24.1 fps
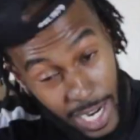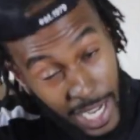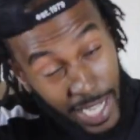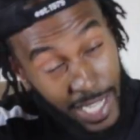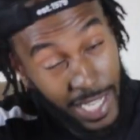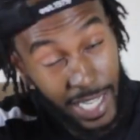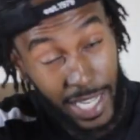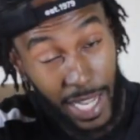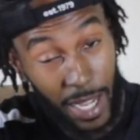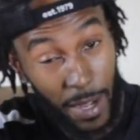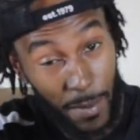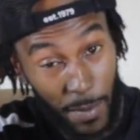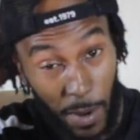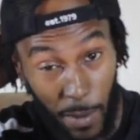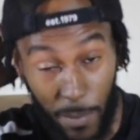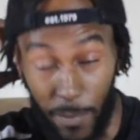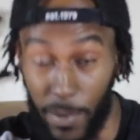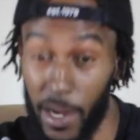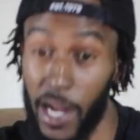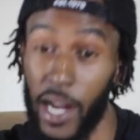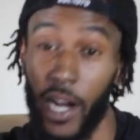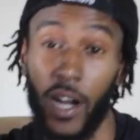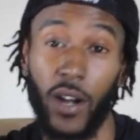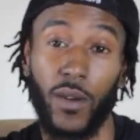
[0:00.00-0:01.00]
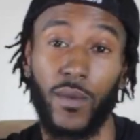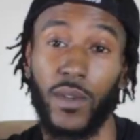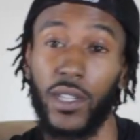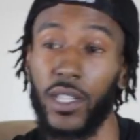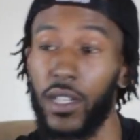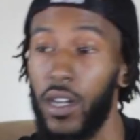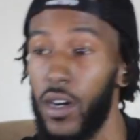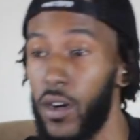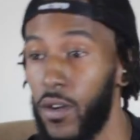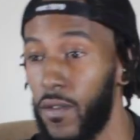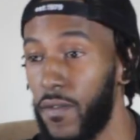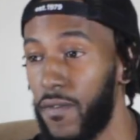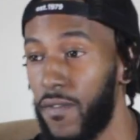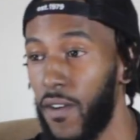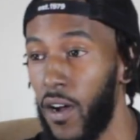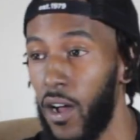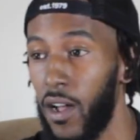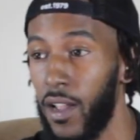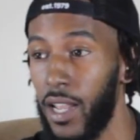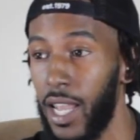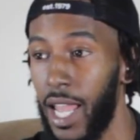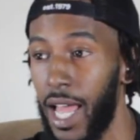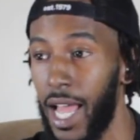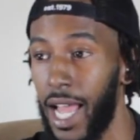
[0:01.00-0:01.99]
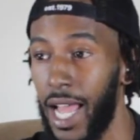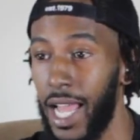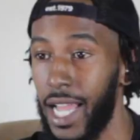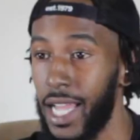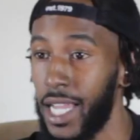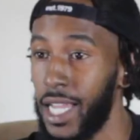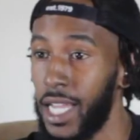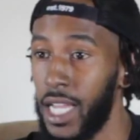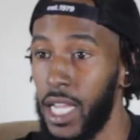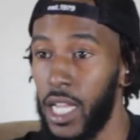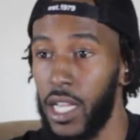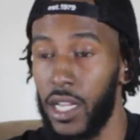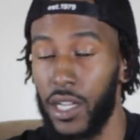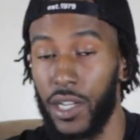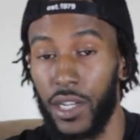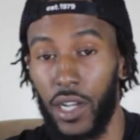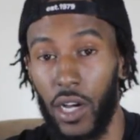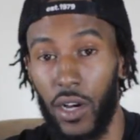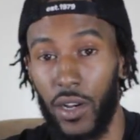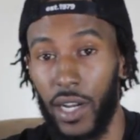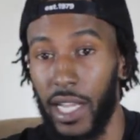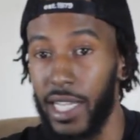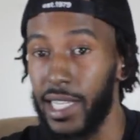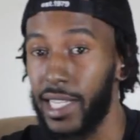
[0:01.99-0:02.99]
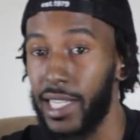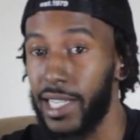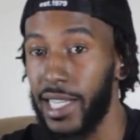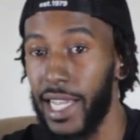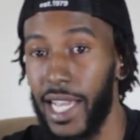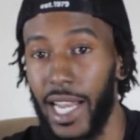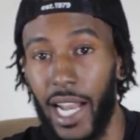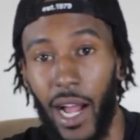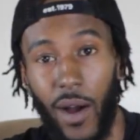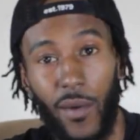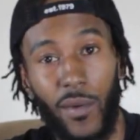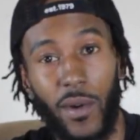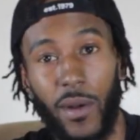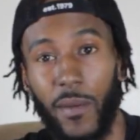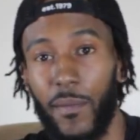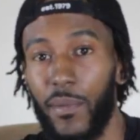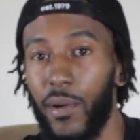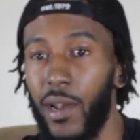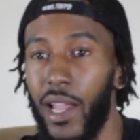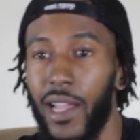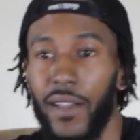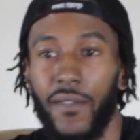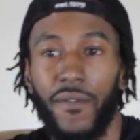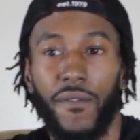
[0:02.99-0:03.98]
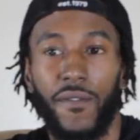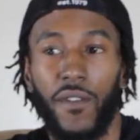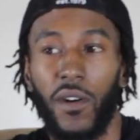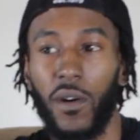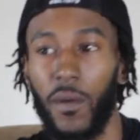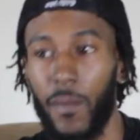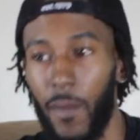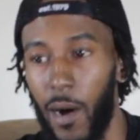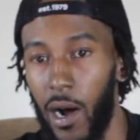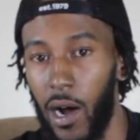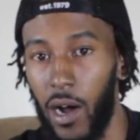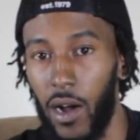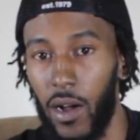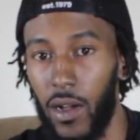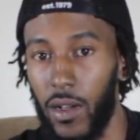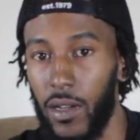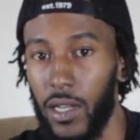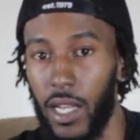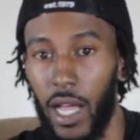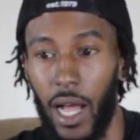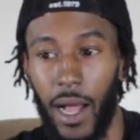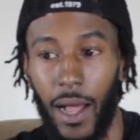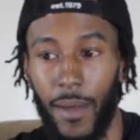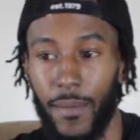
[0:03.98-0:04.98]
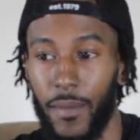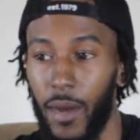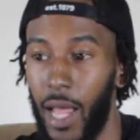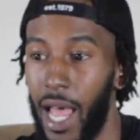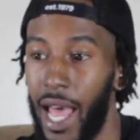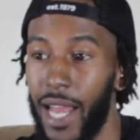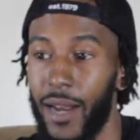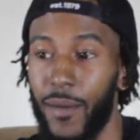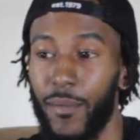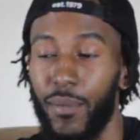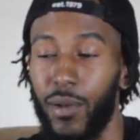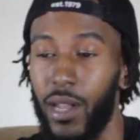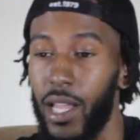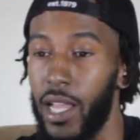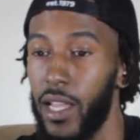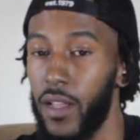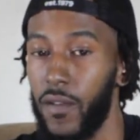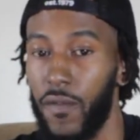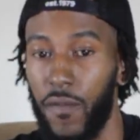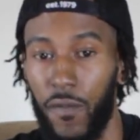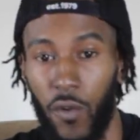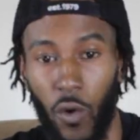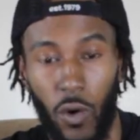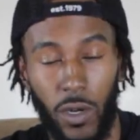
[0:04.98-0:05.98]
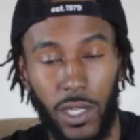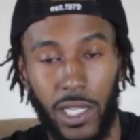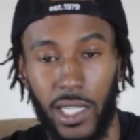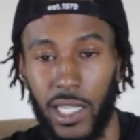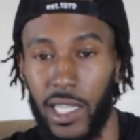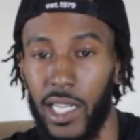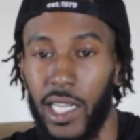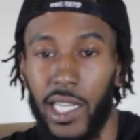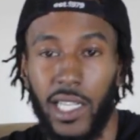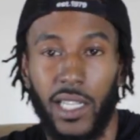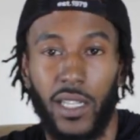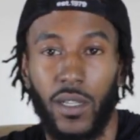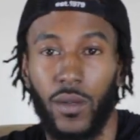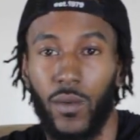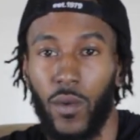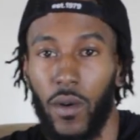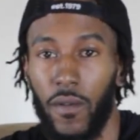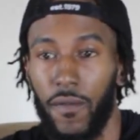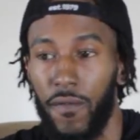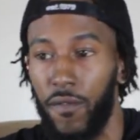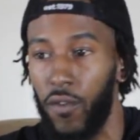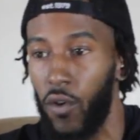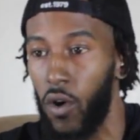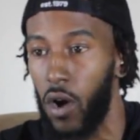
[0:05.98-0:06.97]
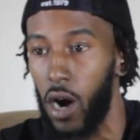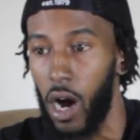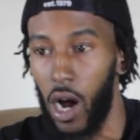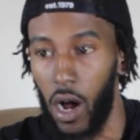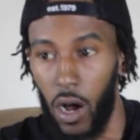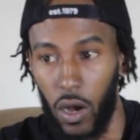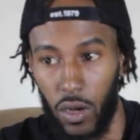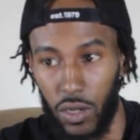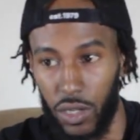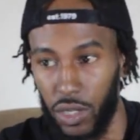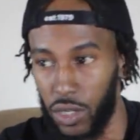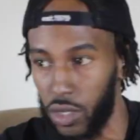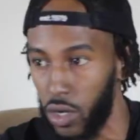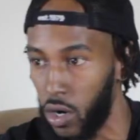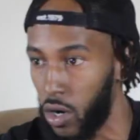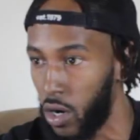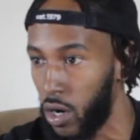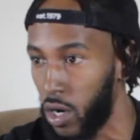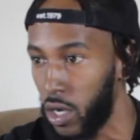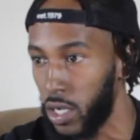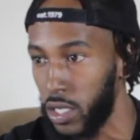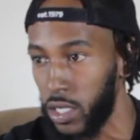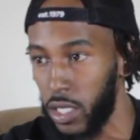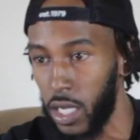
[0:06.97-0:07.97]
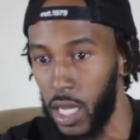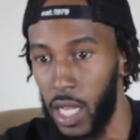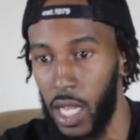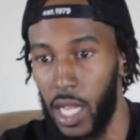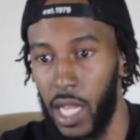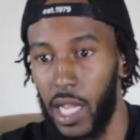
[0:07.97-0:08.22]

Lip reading: They said my beard was gonna fall out. You know, they said I wouldn't play football. I done played 4 seasons with 4 All-Stars.